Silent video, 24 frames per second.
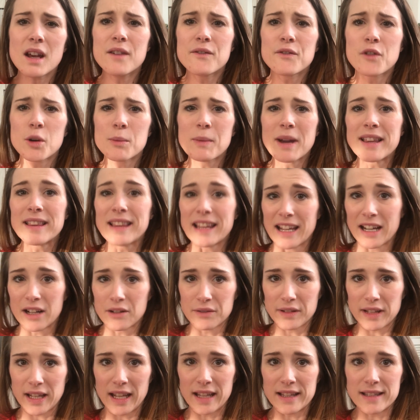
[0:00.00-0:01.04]
for my layout
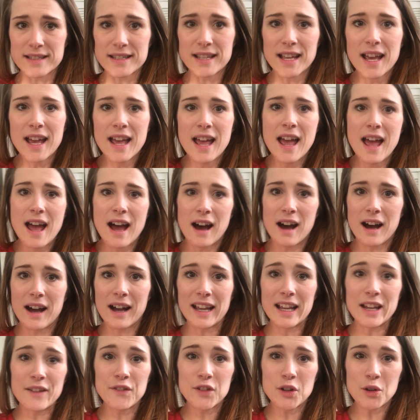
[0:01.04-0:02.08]
needs.
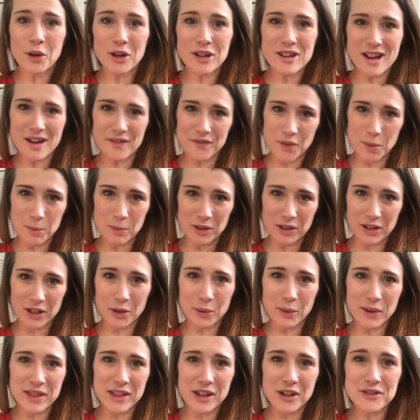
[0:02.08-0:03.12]
If you are not familiar
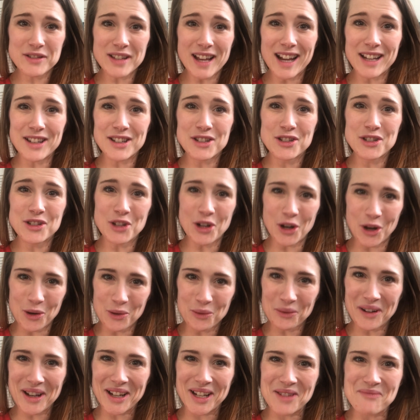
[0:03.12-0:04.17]
with those, I don't
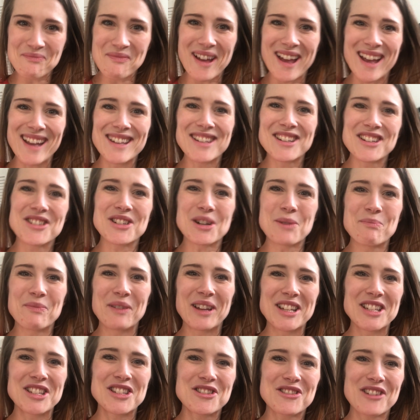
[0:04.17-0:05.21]
recommend
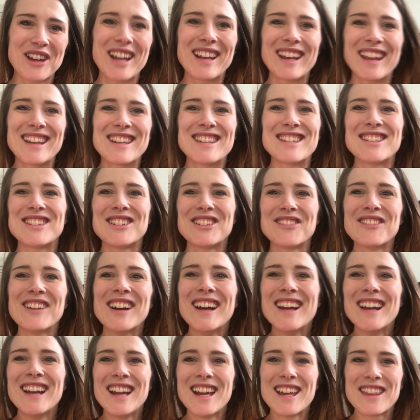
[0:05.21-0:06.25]
jumping straight into
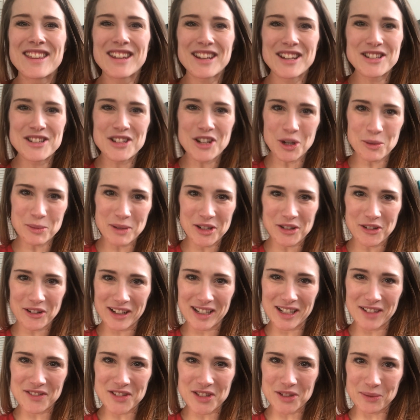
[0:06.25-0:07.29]
the Adobe
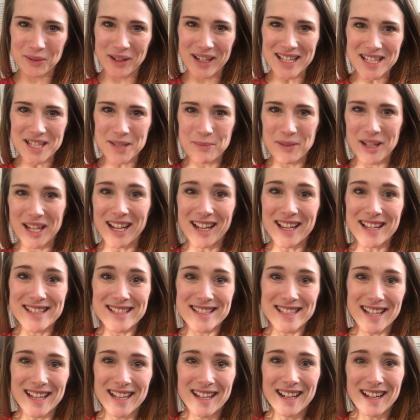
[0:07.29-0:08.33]
Creative Suite
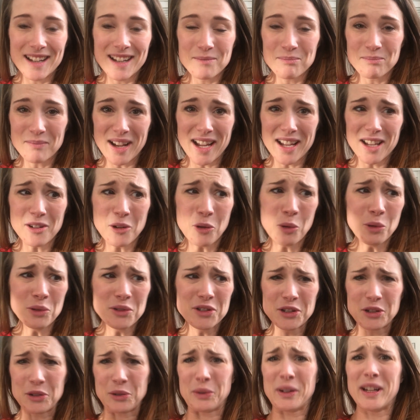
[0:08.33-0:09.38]
because my whole
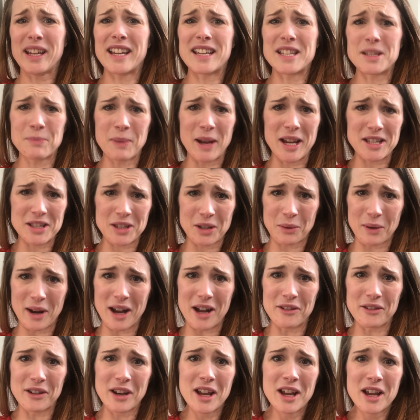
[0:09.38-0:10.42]
degree is based
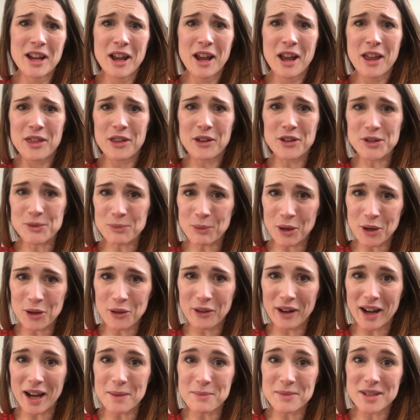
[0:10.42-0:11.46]
around those
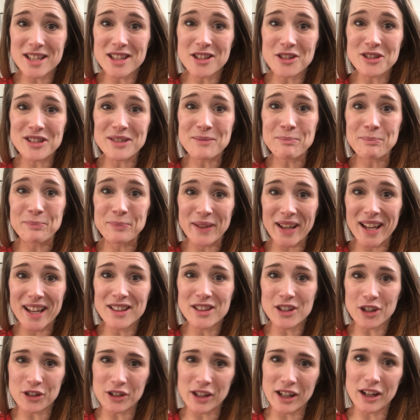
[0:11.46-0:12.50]
programs and there's a big
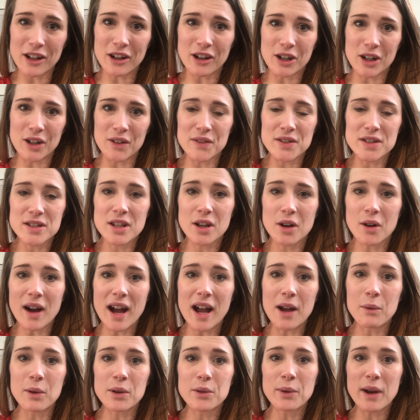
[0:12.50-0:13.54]
learning curve. So
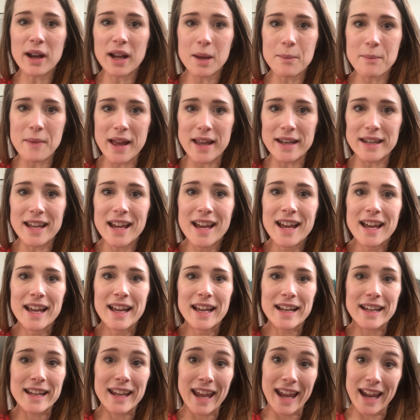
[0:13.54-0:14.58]
I would recommend
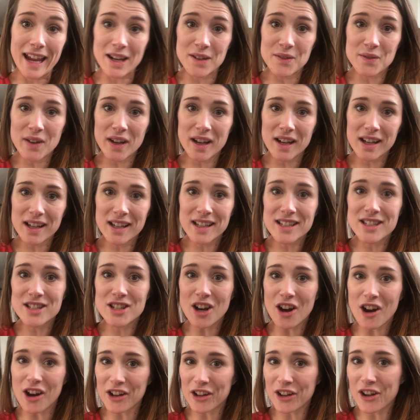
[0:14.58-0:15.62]

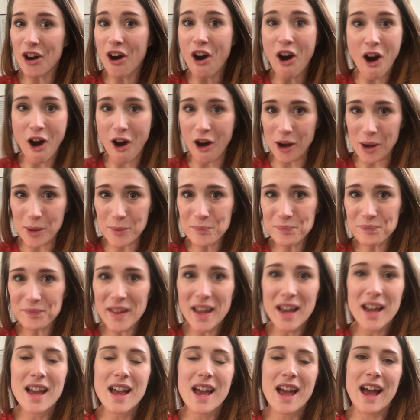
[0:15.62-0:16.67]
canva.com,
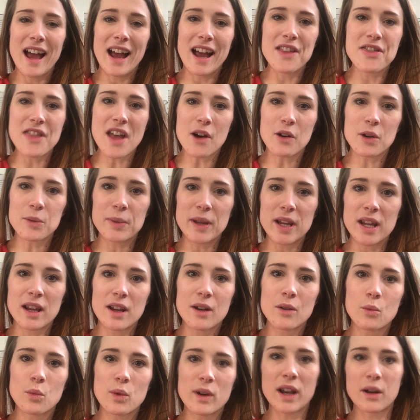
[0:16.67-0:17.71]
and that would be
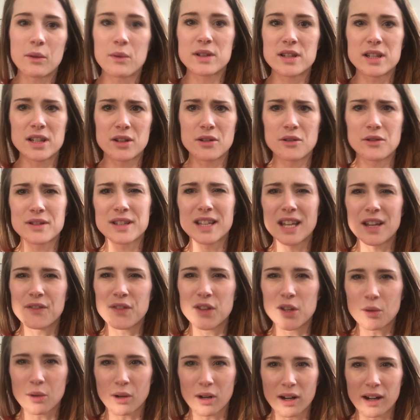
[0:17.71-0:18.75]
what I would use if
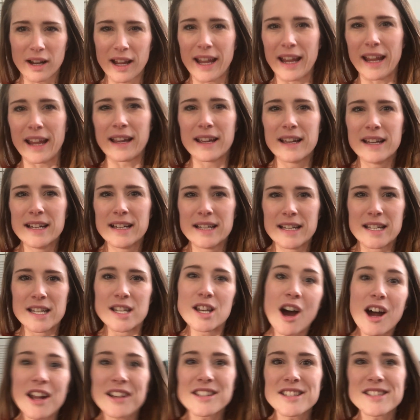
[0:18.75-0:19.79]
you are a
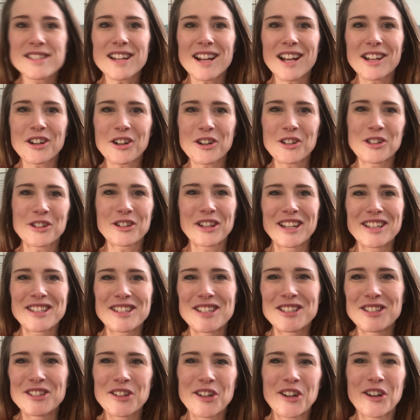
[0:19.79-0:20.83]
non-designer looking
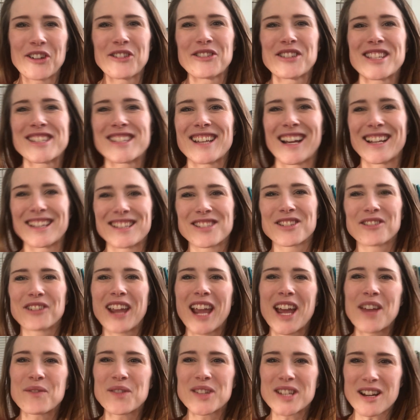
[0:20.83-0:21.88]
to do your own design. So
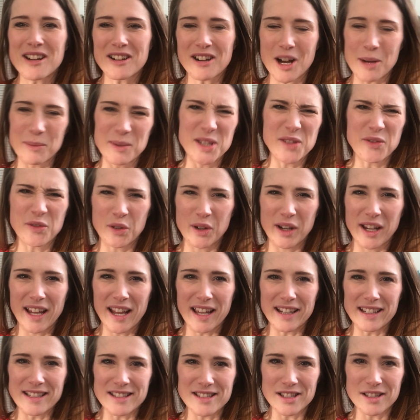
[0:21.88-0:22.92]
canva.com is free,
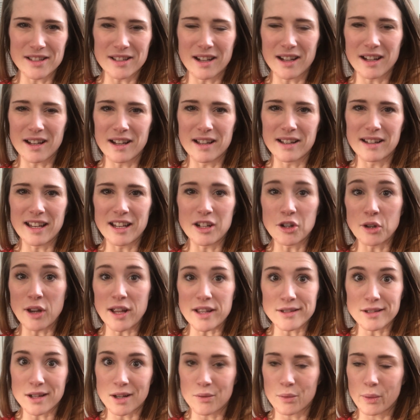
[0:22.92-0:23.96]
and it's an
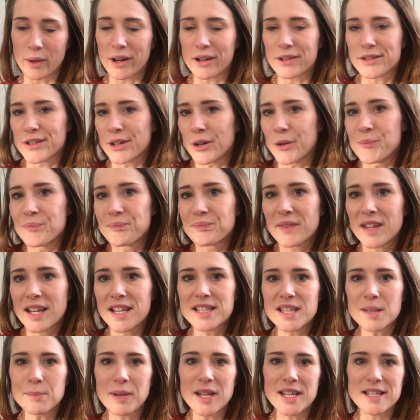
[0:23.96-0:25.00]
internet software, so
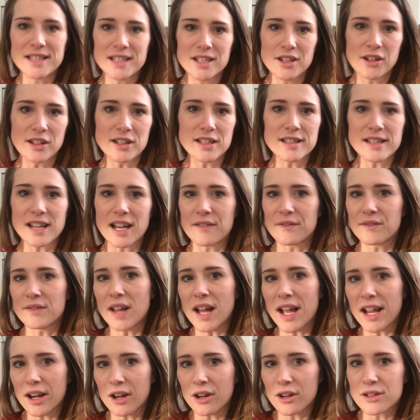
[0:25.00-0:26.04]
easy peasy. You can design
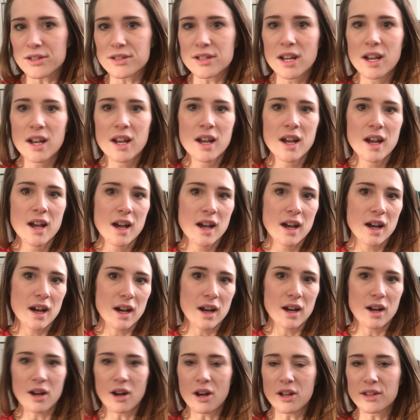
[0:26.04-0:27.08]
flyers,
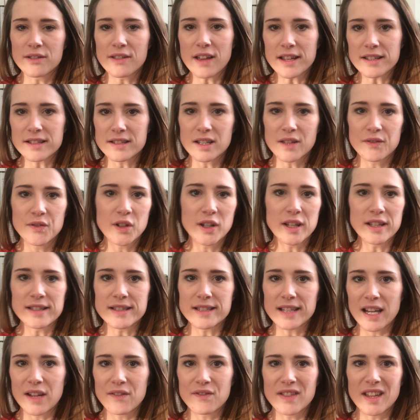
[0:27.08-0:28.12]
all of that stuff. You can
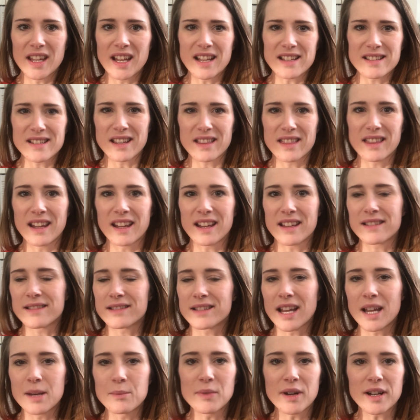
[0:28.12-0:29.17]
save things. I think
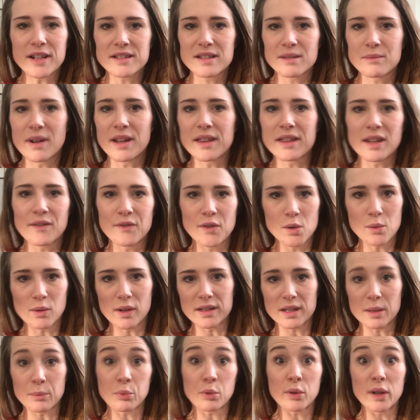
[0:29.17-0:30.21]
10 bucks a month if you
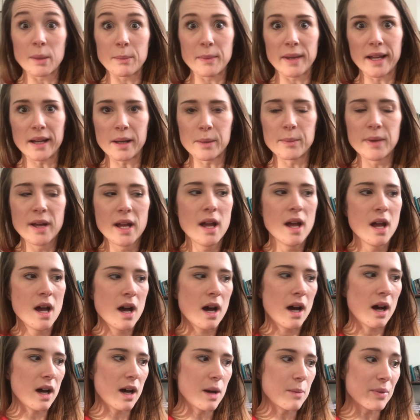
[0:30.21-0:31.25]
want the premium,
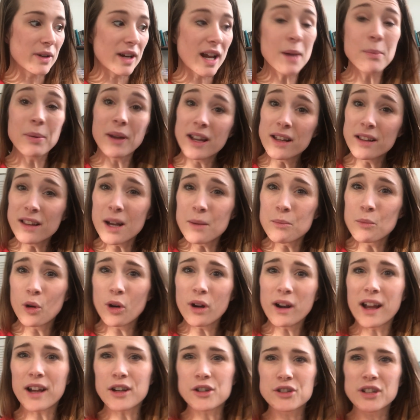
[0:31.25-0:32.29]
but I pay a lot more
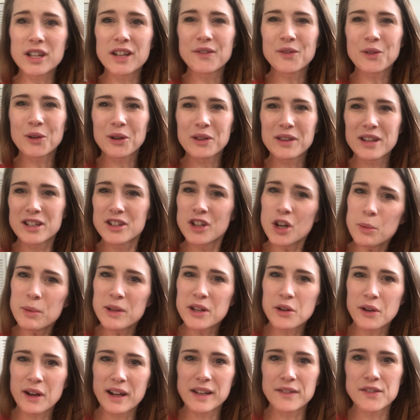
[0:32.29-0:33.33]
actually for the Adobe
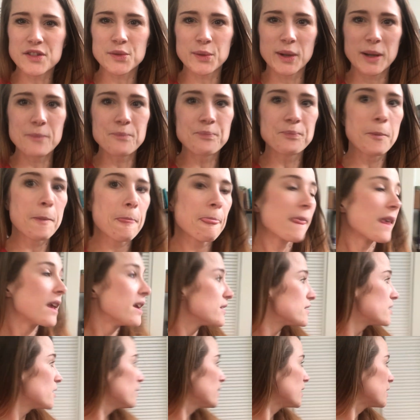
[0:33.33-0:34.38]
Creative Suite.
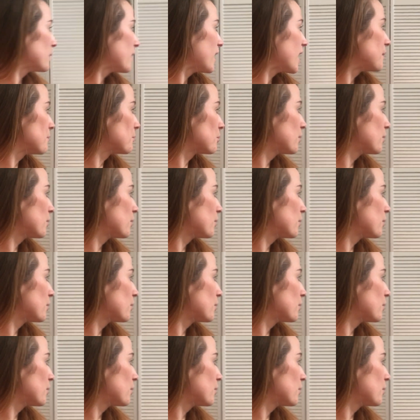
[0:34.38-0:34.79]
So anyway, I'm